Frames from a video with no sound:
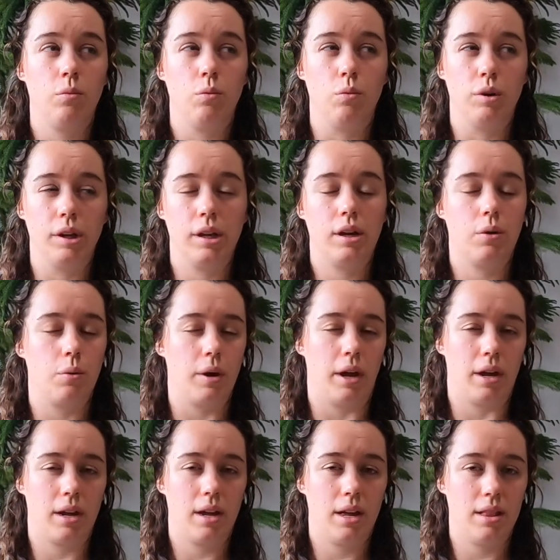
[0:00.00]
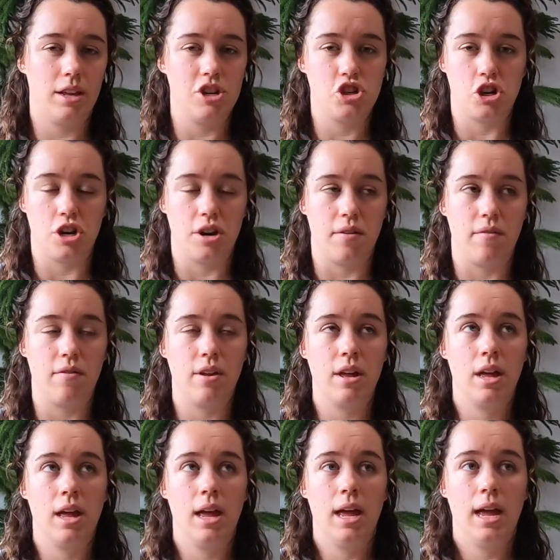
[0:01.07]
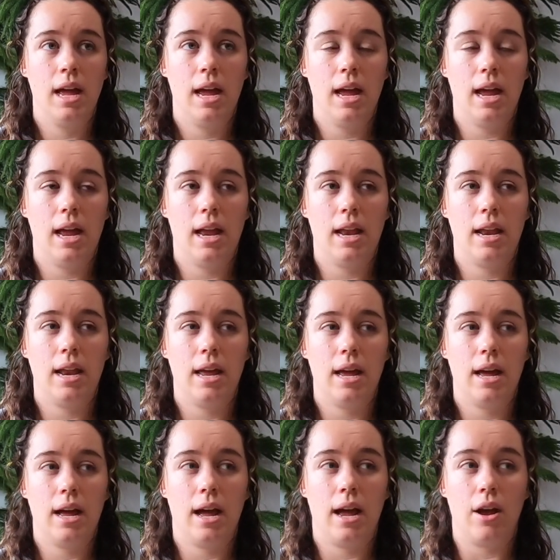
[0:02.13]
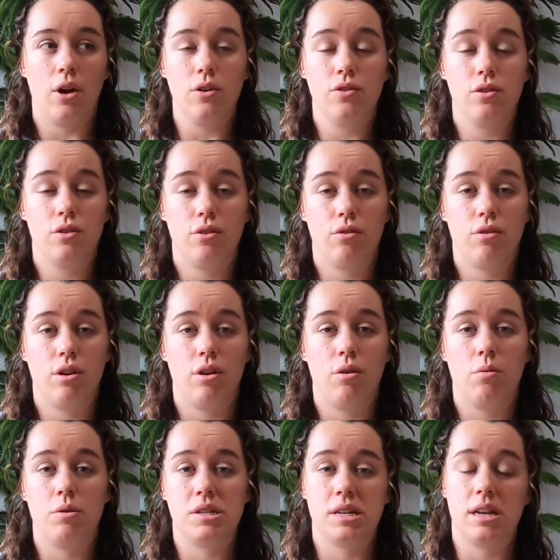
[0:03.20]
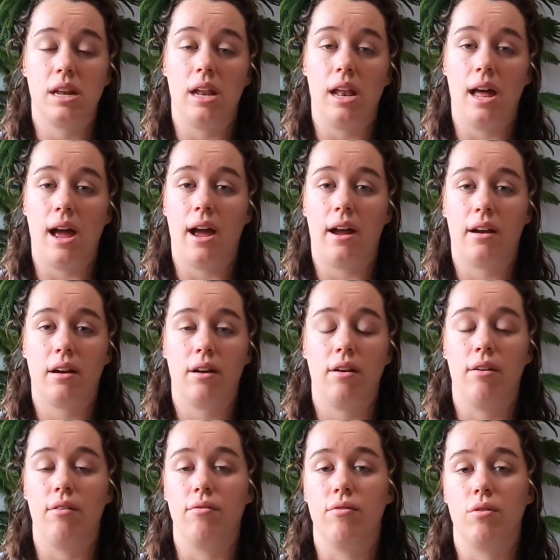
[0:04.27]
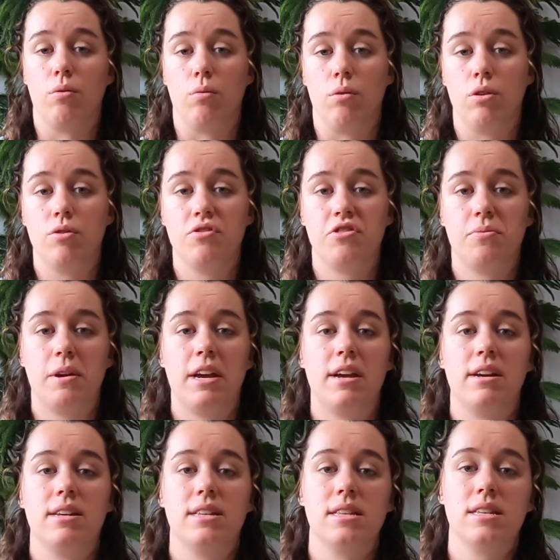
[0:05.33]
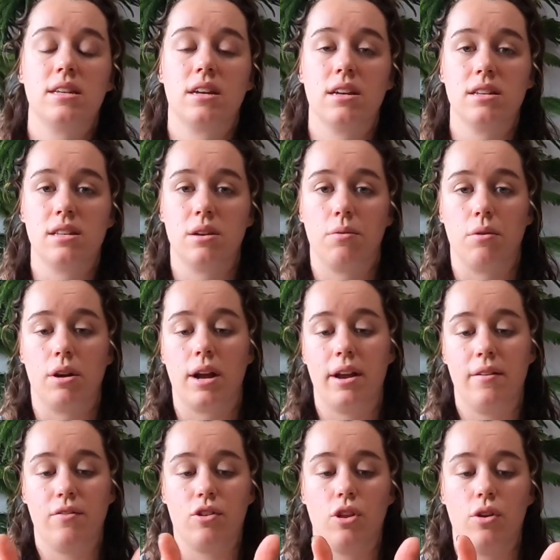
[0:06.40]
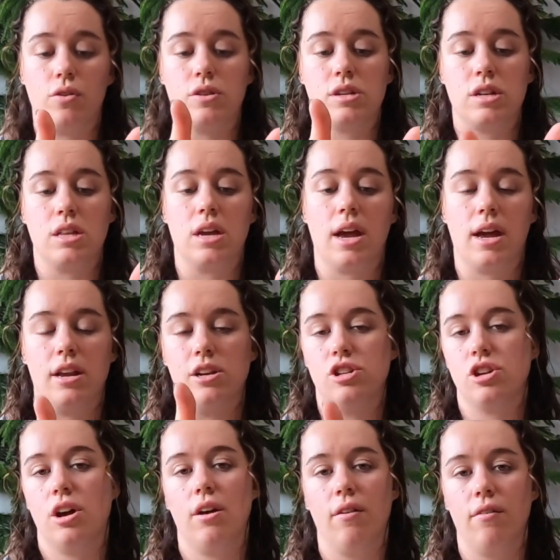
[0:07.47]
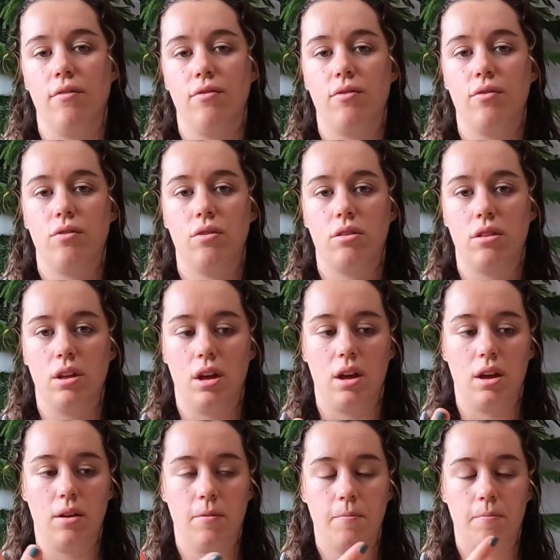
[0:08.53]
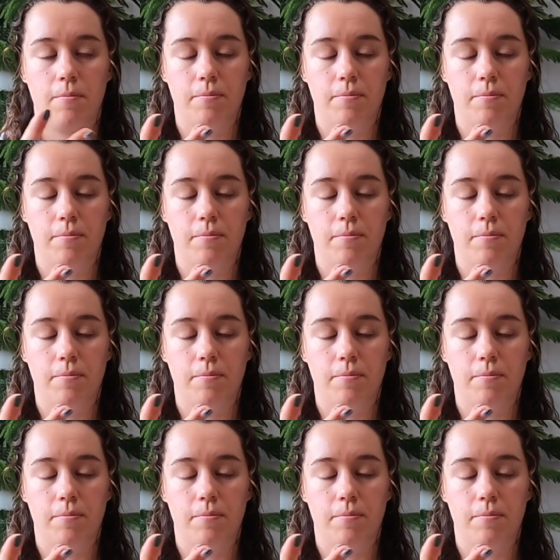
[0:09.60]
really quick, and they shouldn't have. And I also don't know, was it a lack of root space because they were kind of close to the edge of the